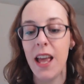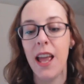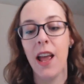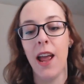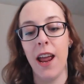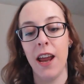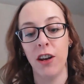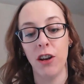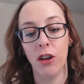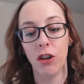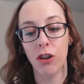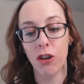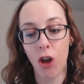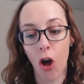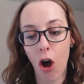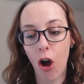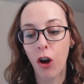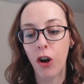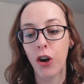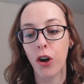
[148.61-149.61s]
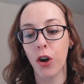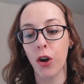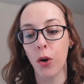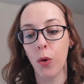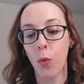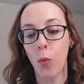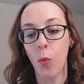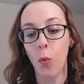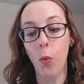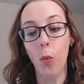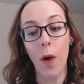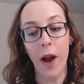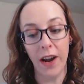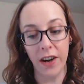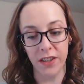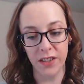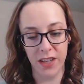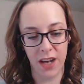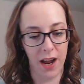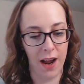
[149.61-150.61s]
and a longer wear
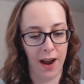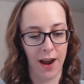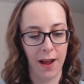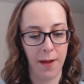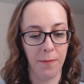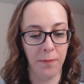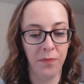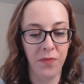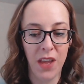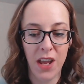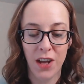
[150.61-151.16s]
time.